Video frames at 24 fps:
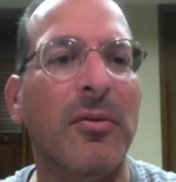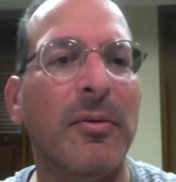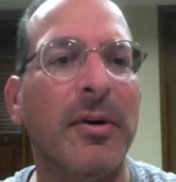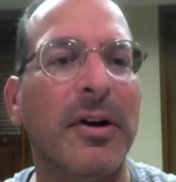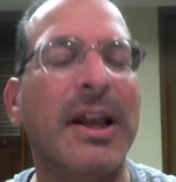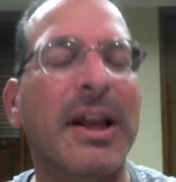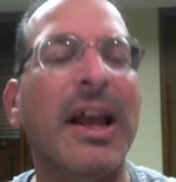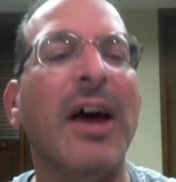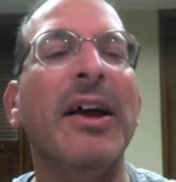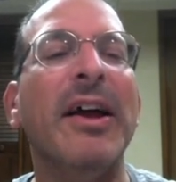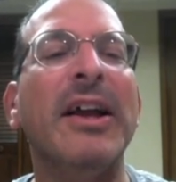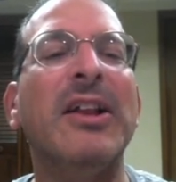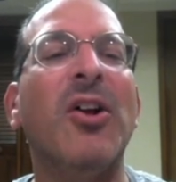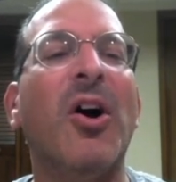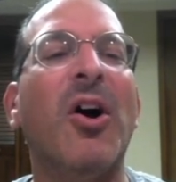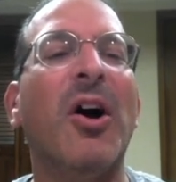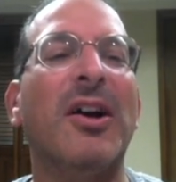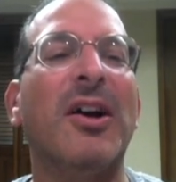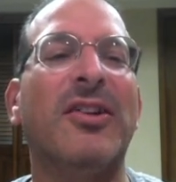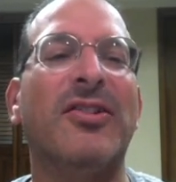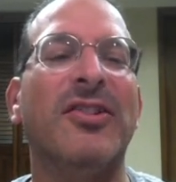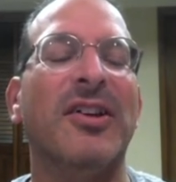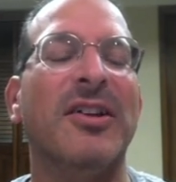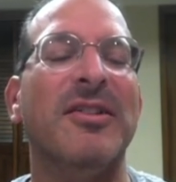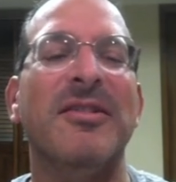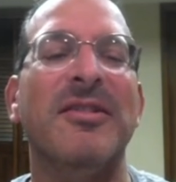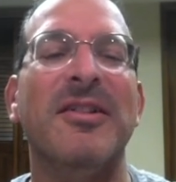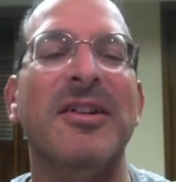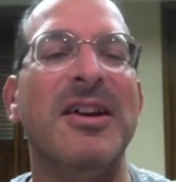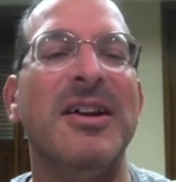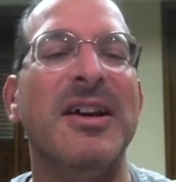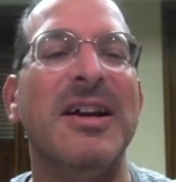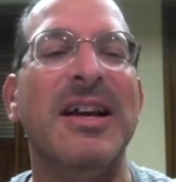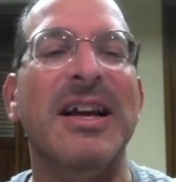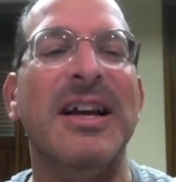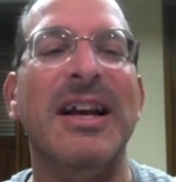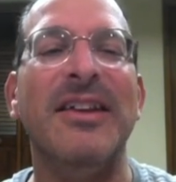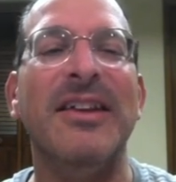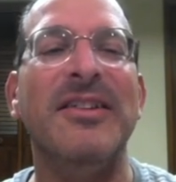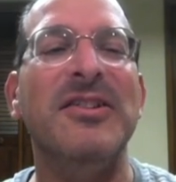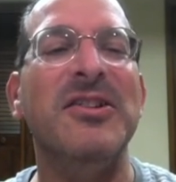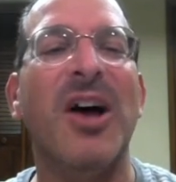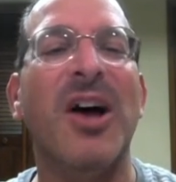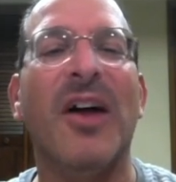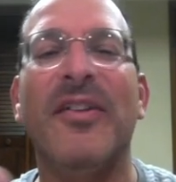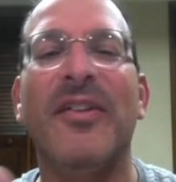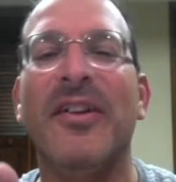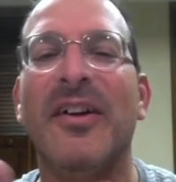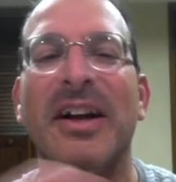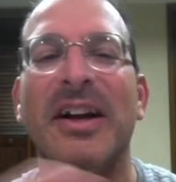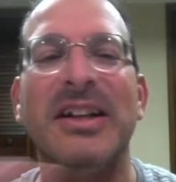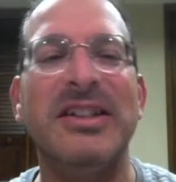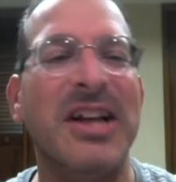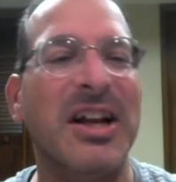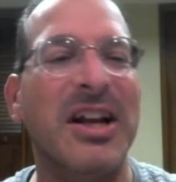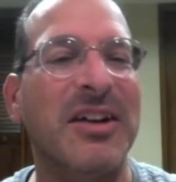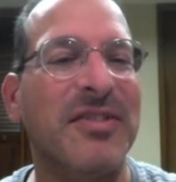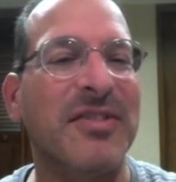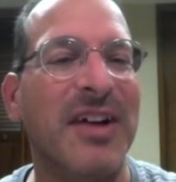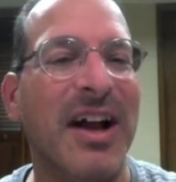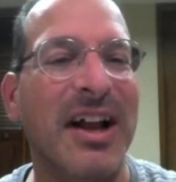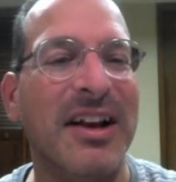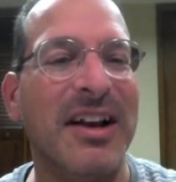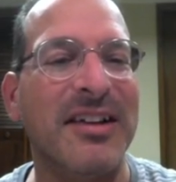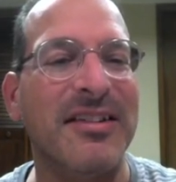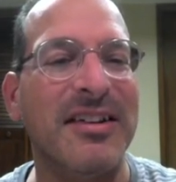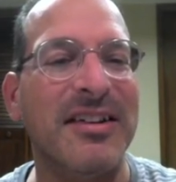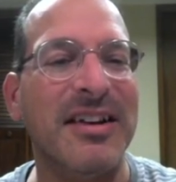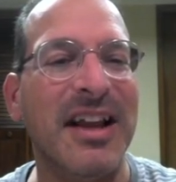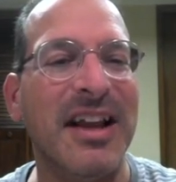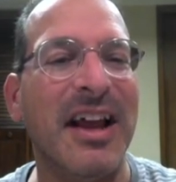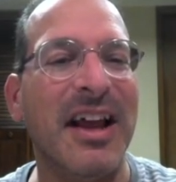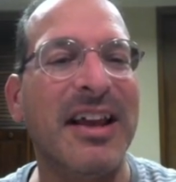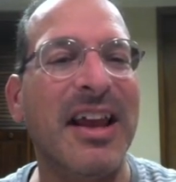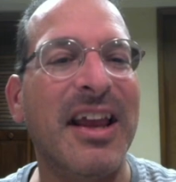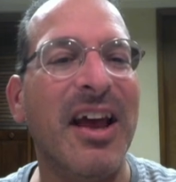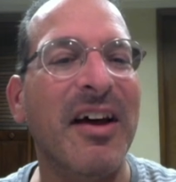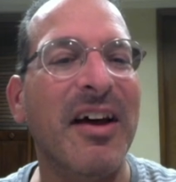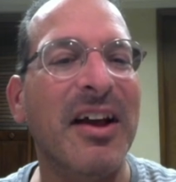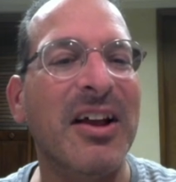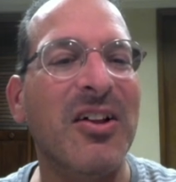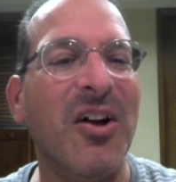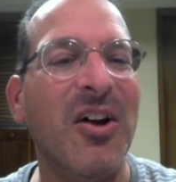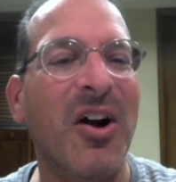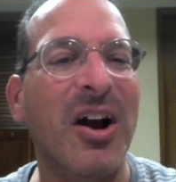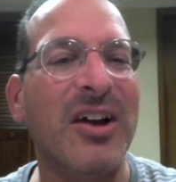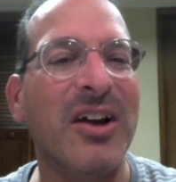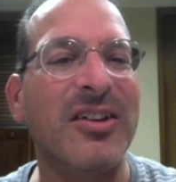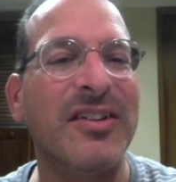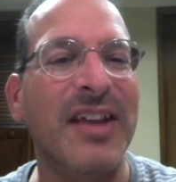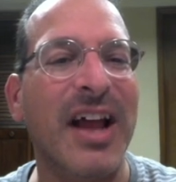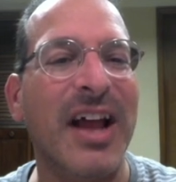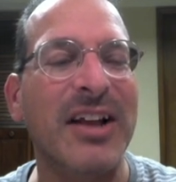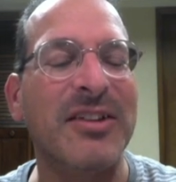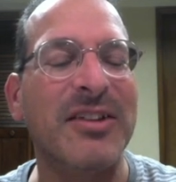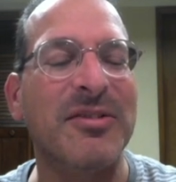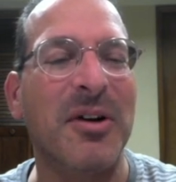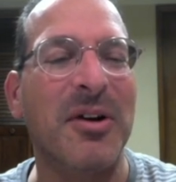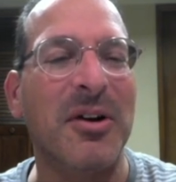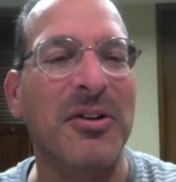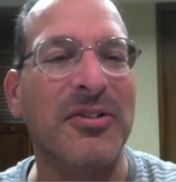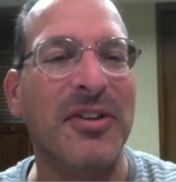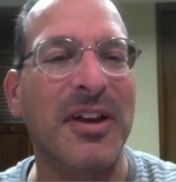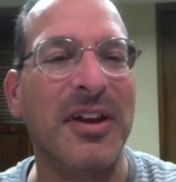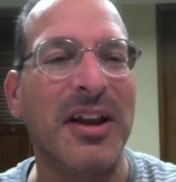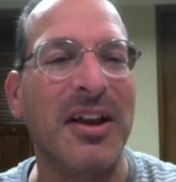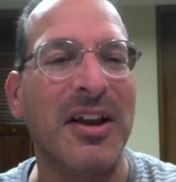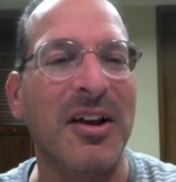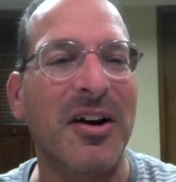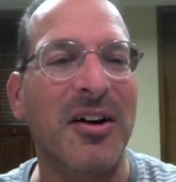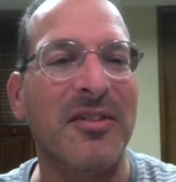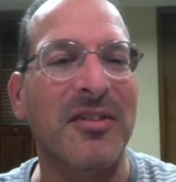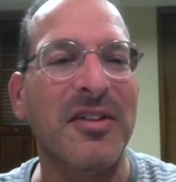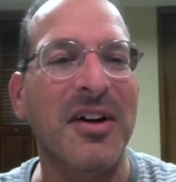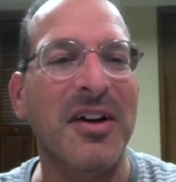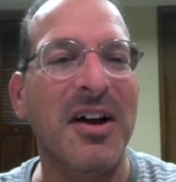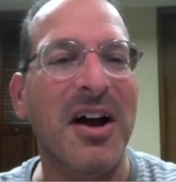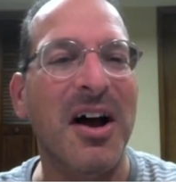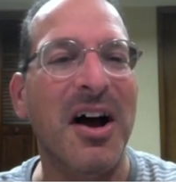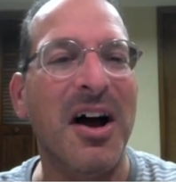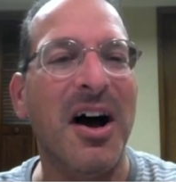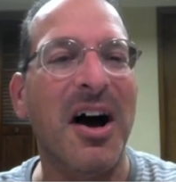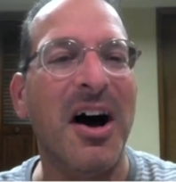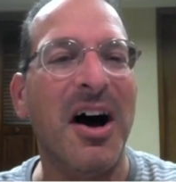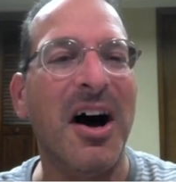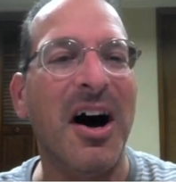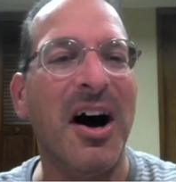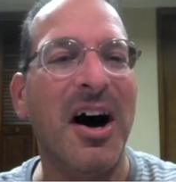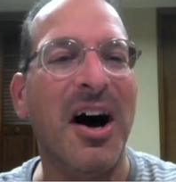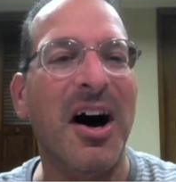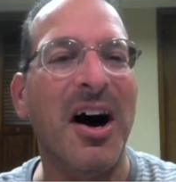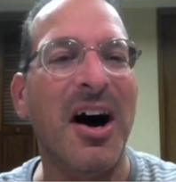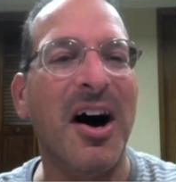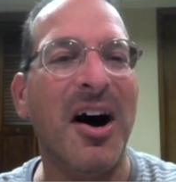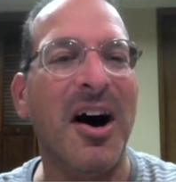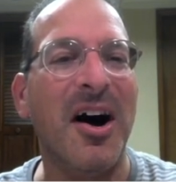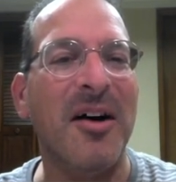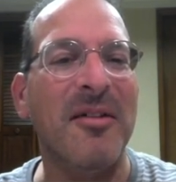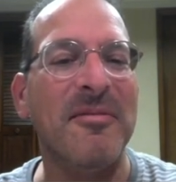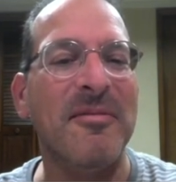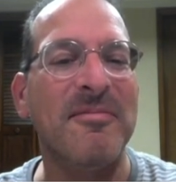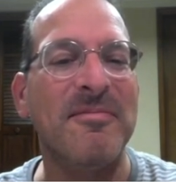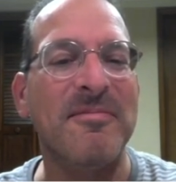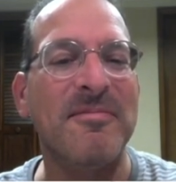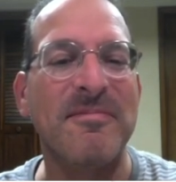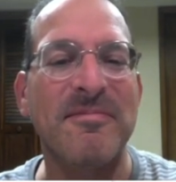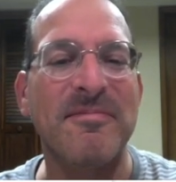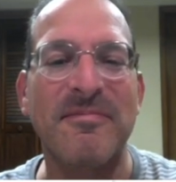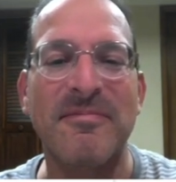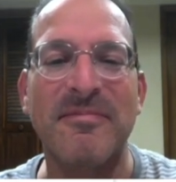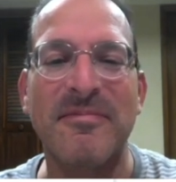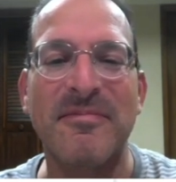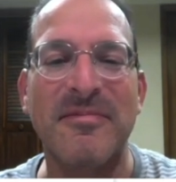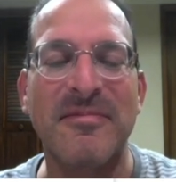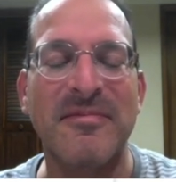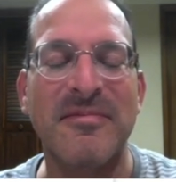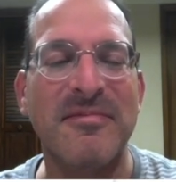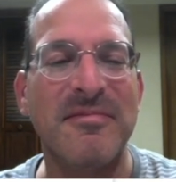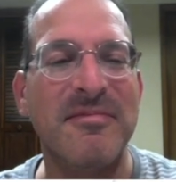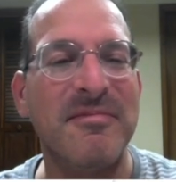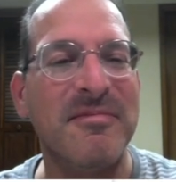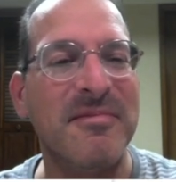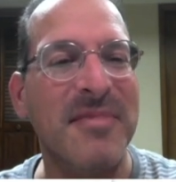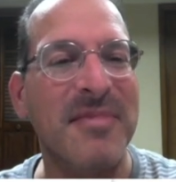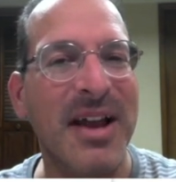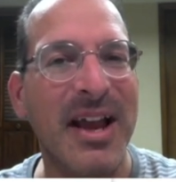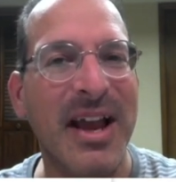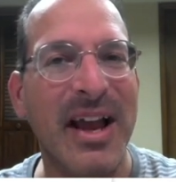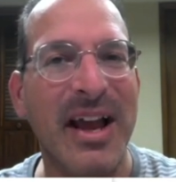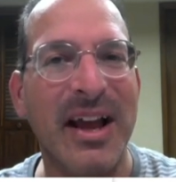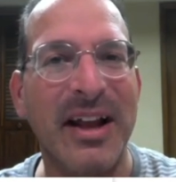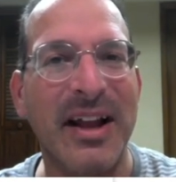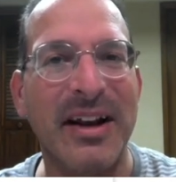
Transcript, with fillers: Kelly Clarkson is nothing like Jennifer Aniston. Yeah, Kelly Clarkson, that's what I was thinking of. Um, Man.